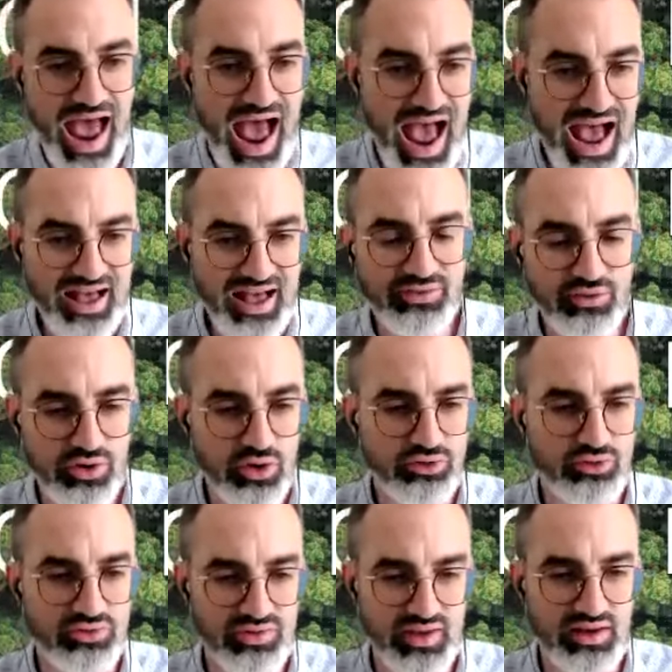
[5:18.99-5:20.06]
has an
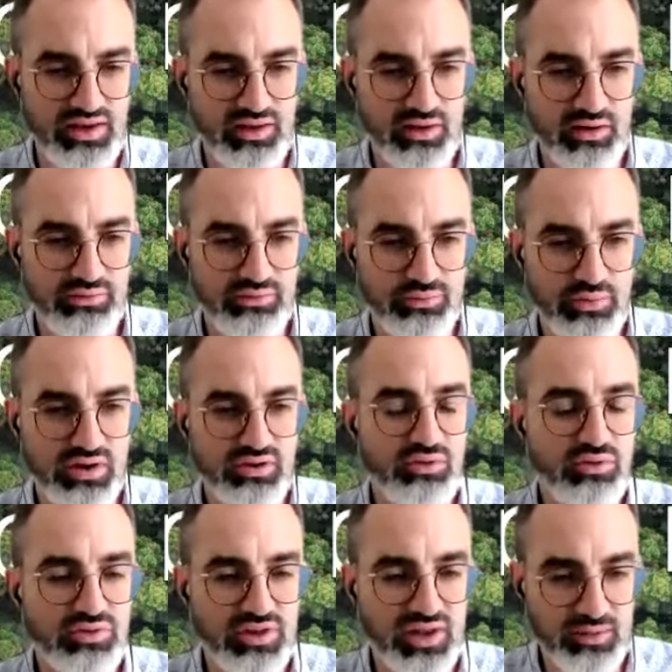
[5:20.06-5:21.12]
understanding of what
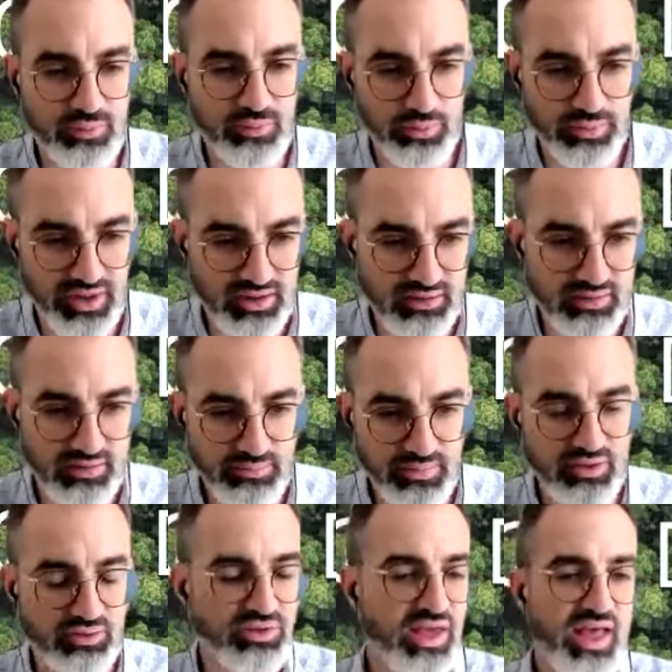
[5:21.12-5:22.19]
sustainable means
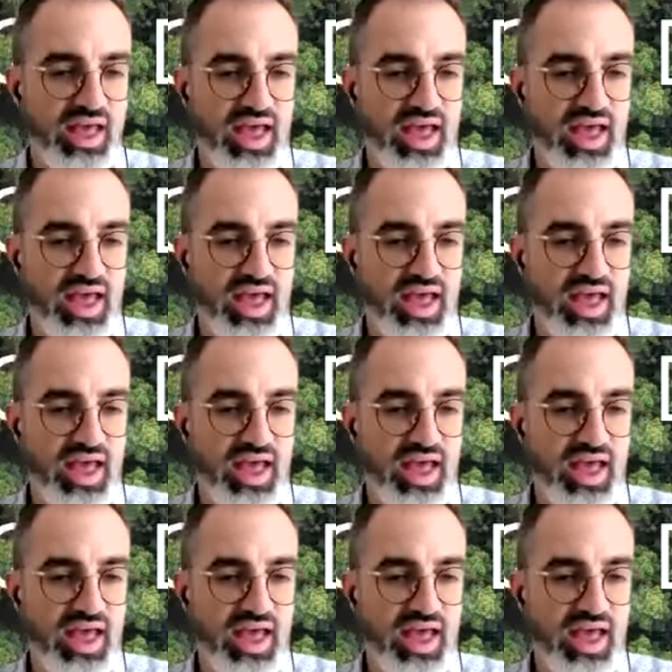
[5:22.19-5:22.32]
because